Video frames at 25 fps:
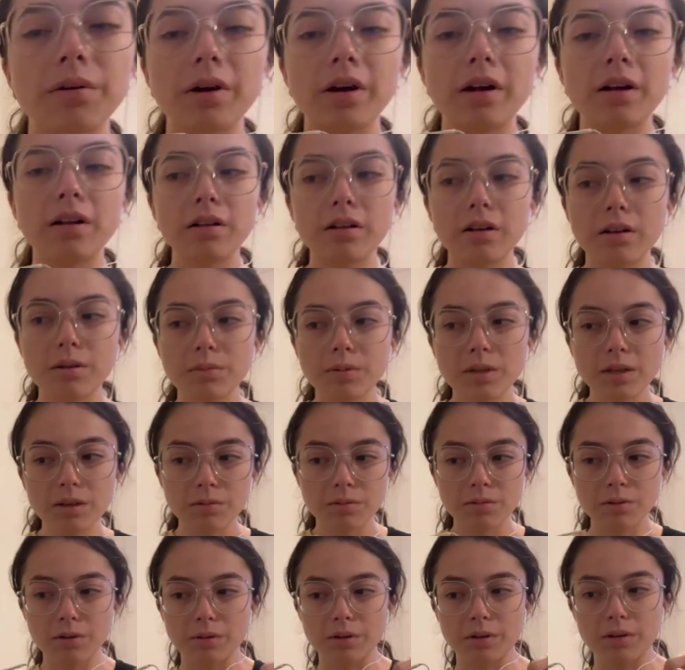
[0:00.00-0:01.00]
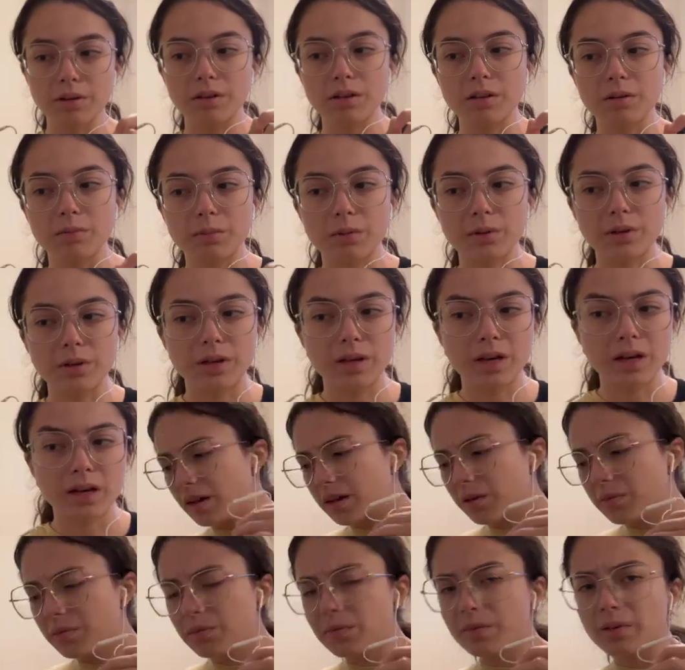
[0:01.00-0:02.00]
I'll update real quick on the book.
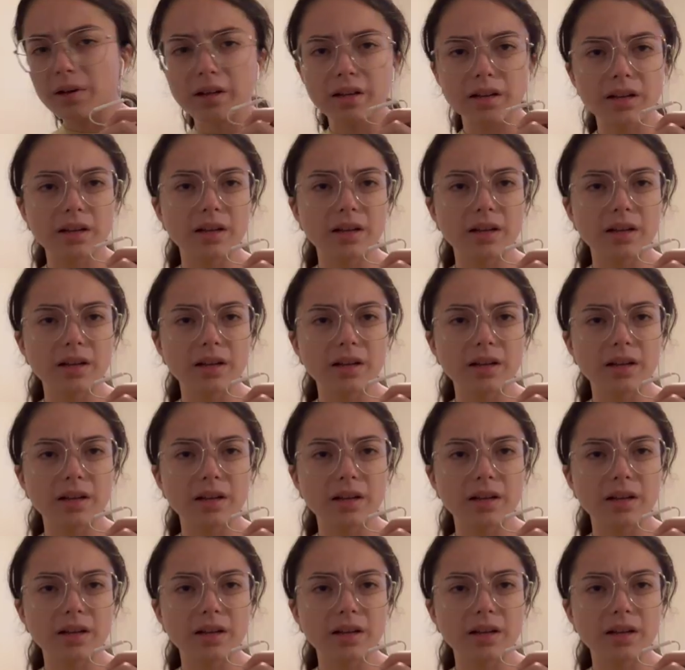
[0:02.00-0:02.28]
I'm